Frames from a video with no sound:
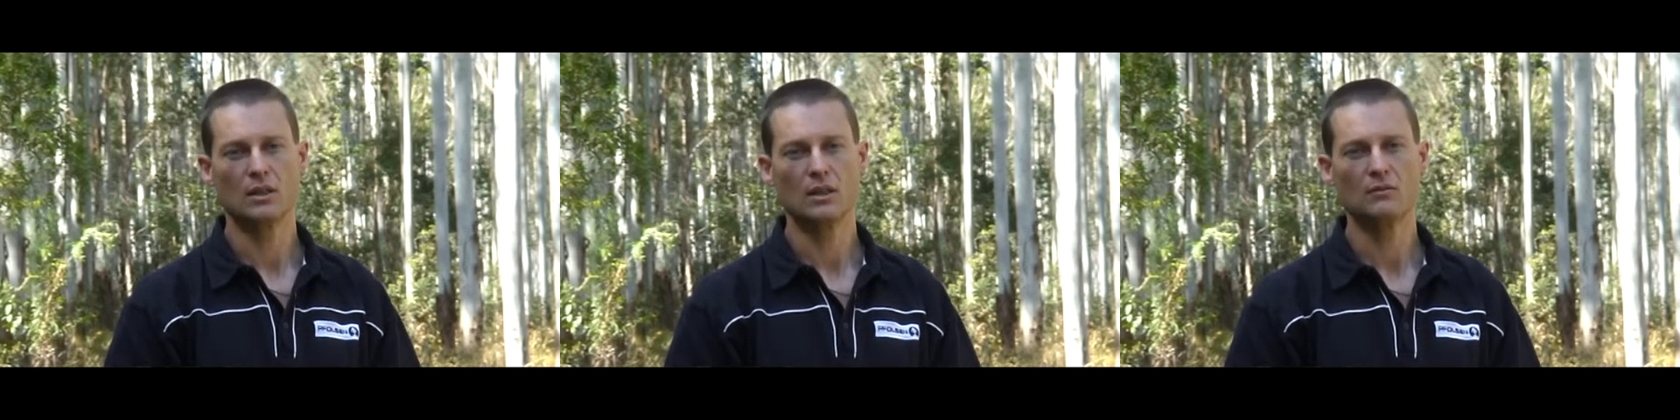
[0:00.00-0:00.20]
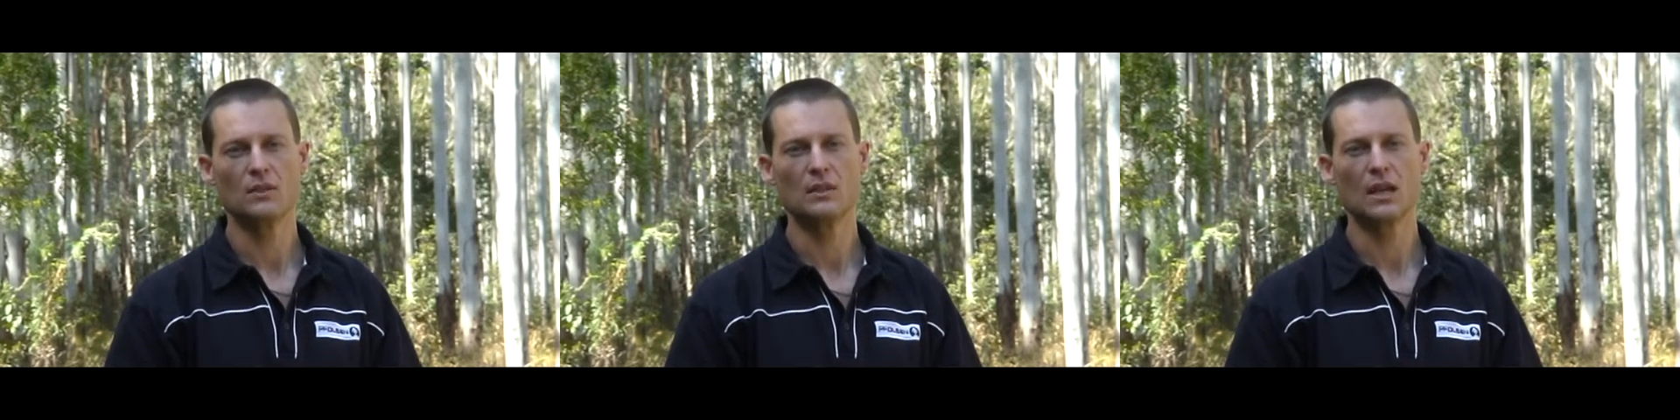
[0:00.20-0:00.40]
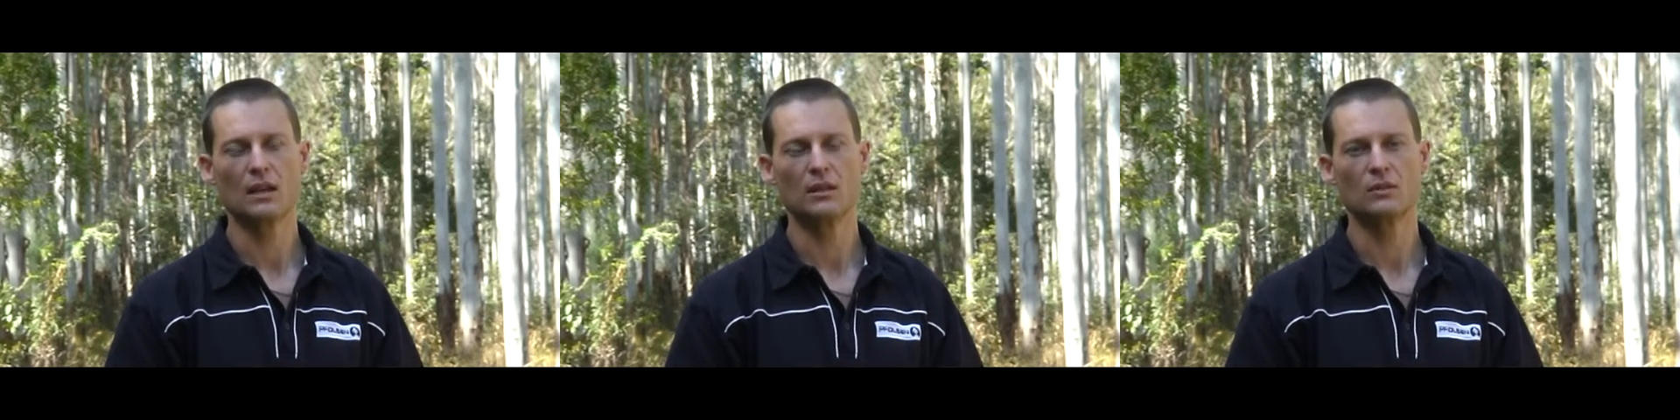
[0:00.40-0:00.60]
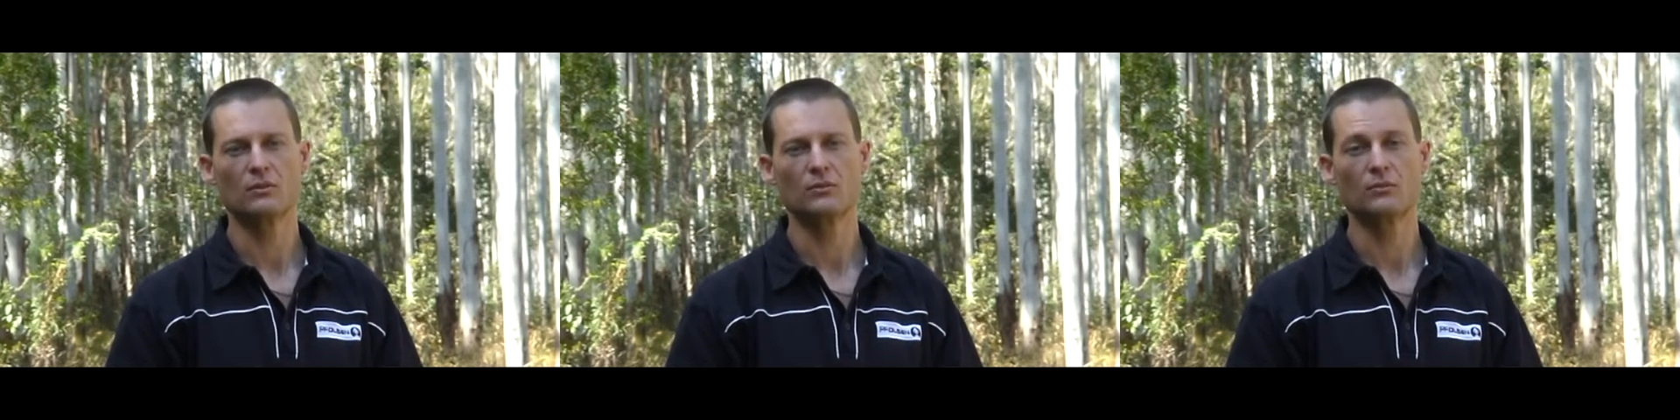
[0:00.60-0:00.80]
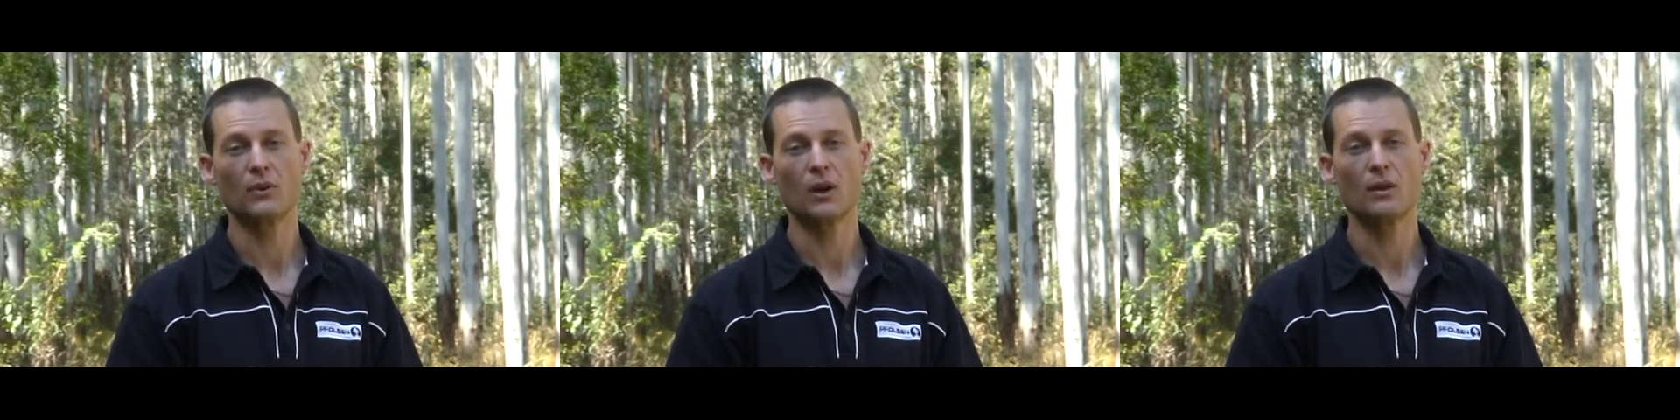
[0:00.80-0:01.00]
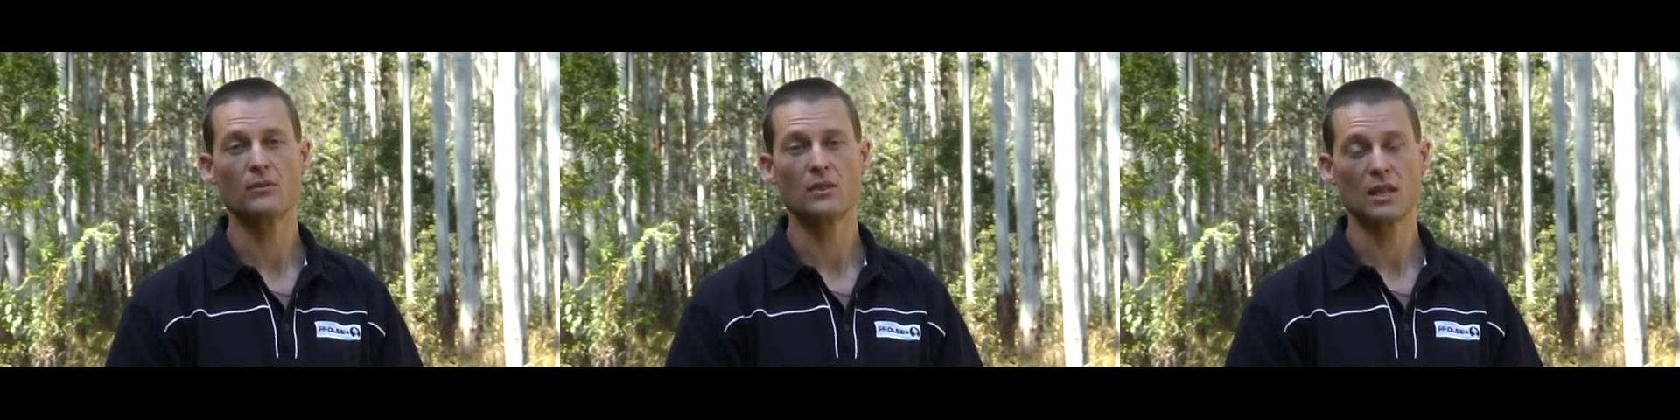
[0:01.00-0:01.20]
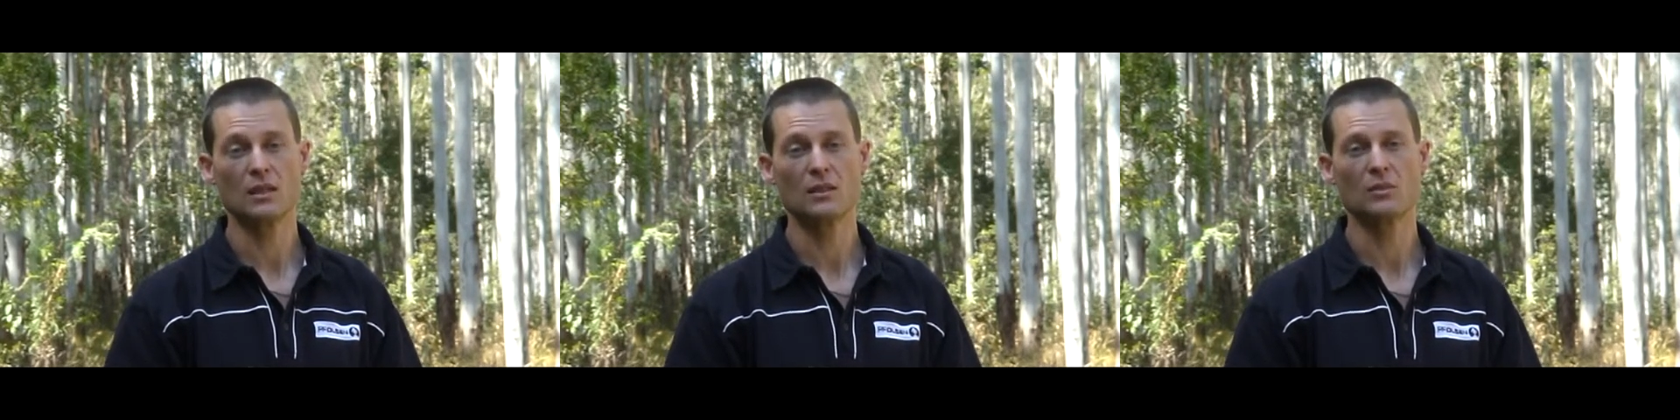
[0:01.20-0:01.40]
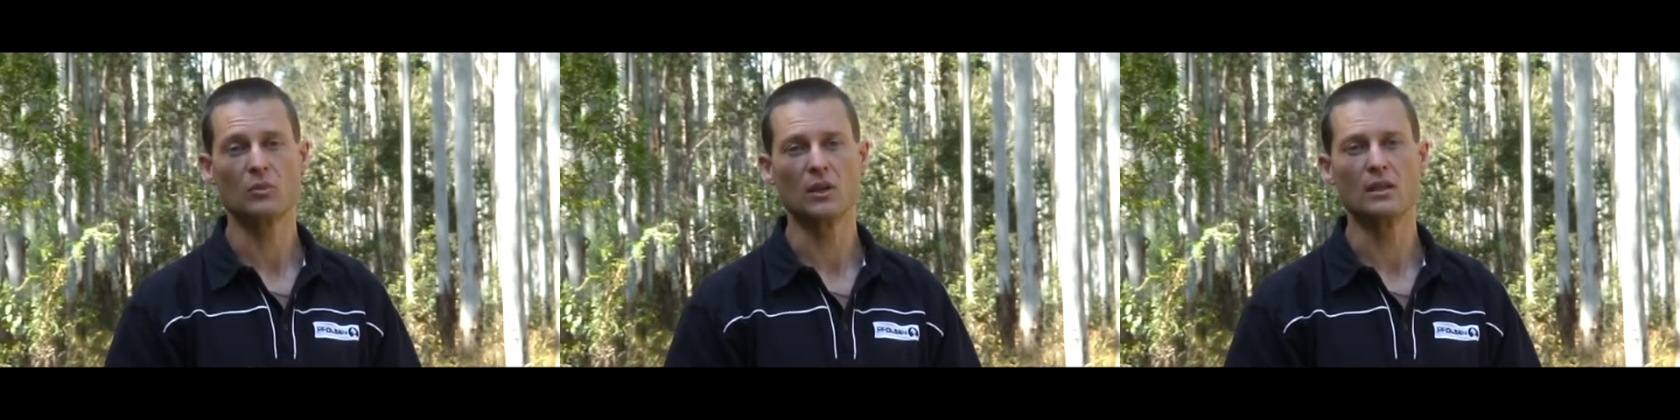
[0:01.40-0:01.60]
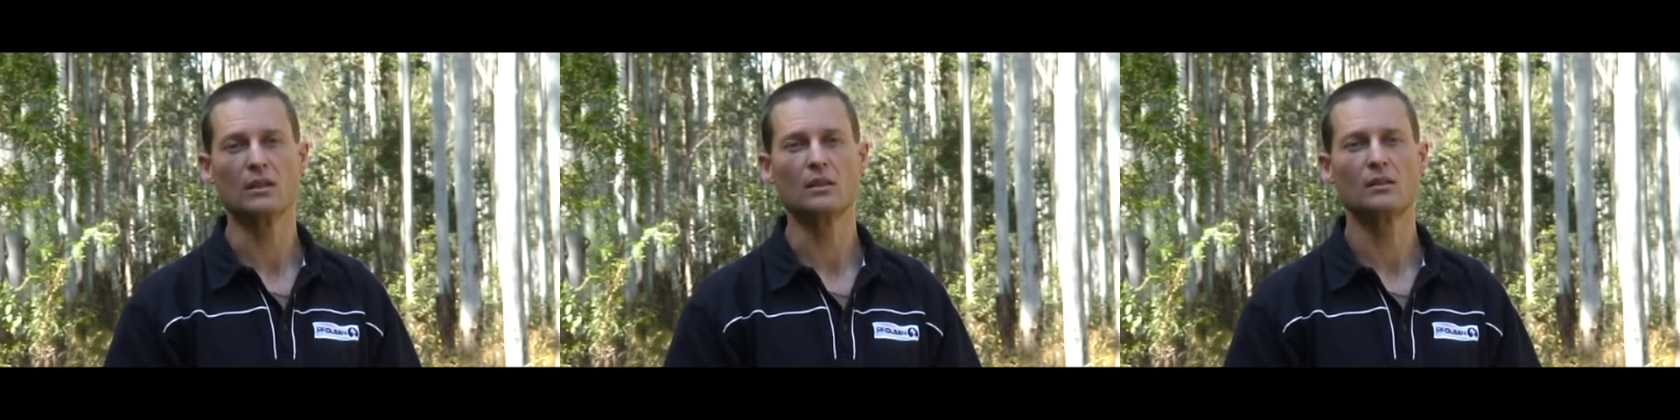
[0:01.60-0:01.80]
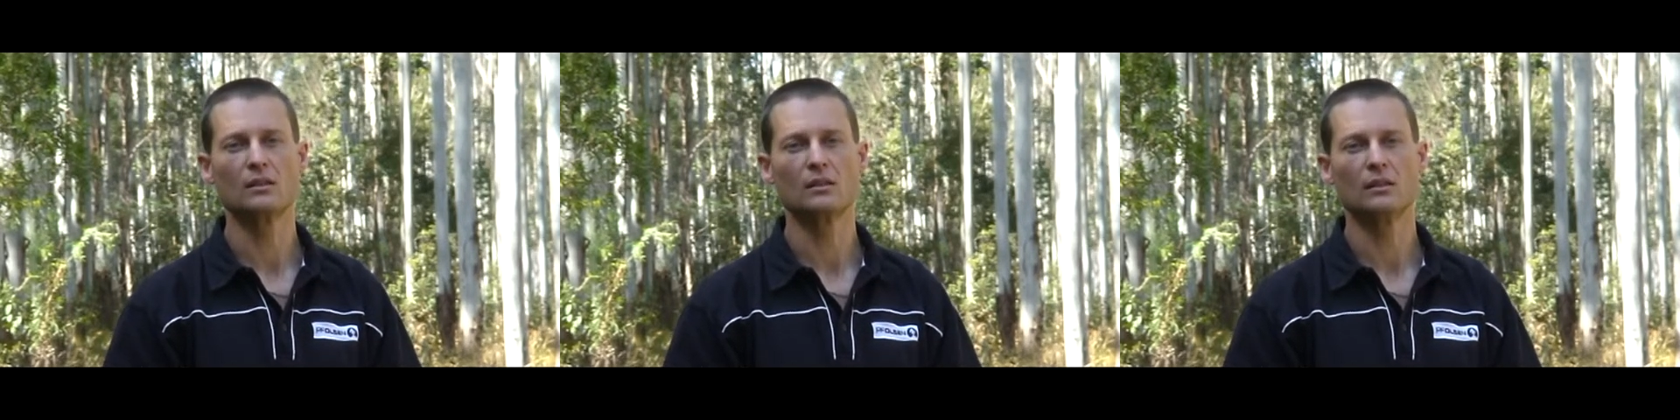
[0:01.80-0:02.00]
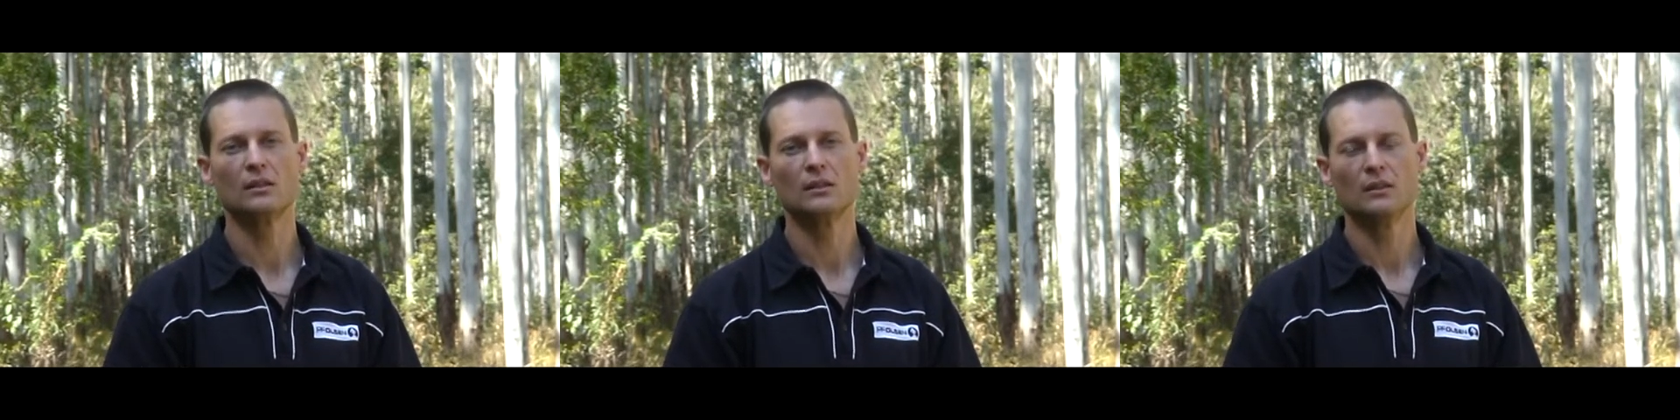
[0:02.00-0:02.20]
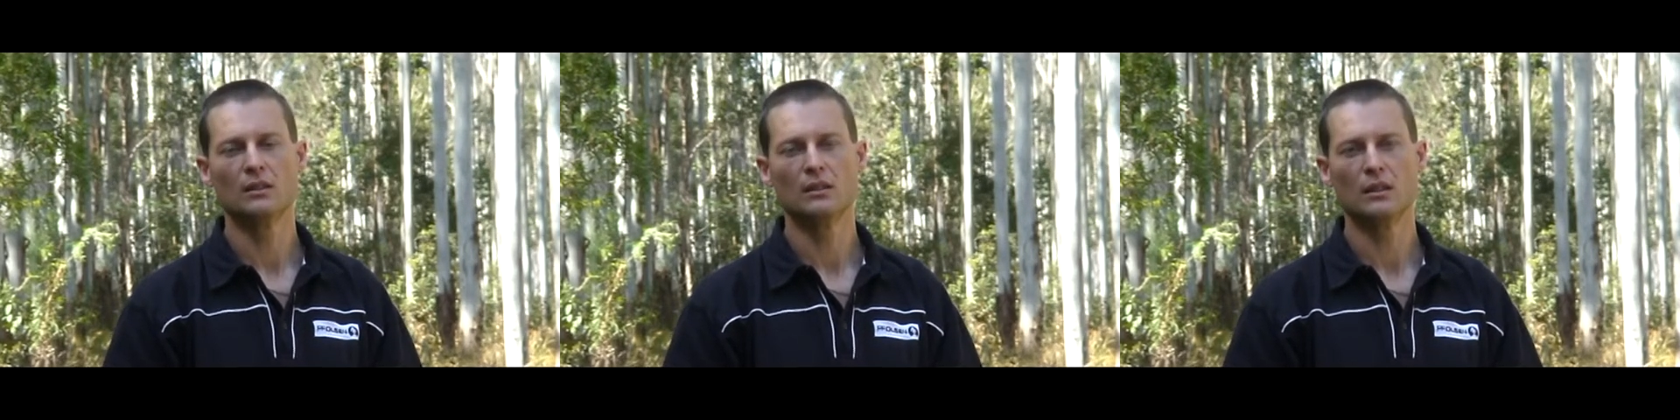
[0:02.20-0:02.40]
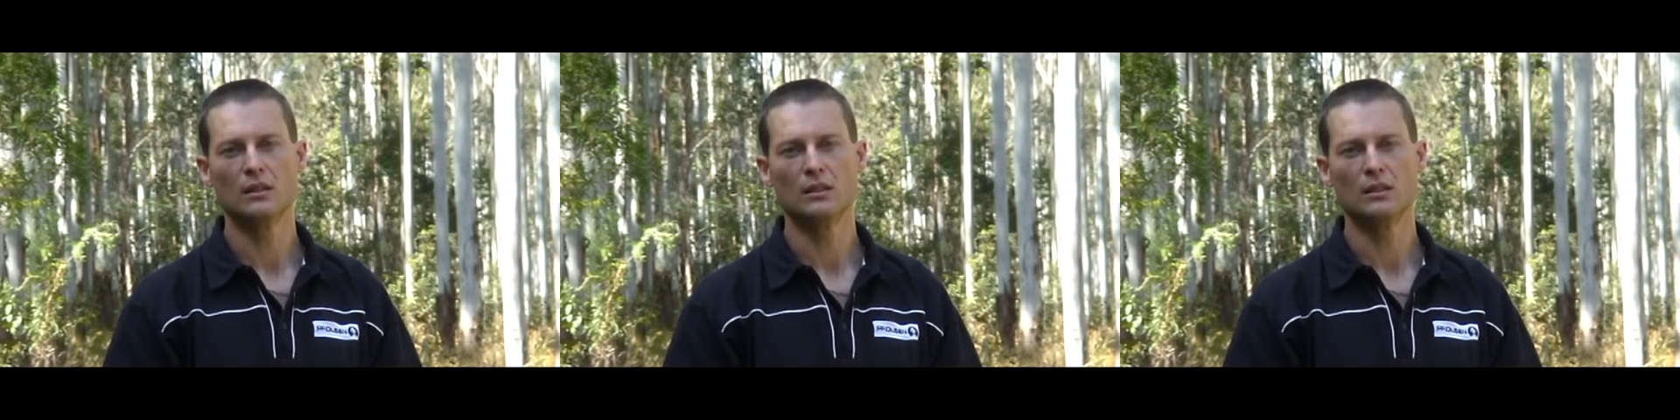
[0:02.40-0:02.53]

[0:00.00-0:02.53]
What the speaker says: even down to 5 centimetres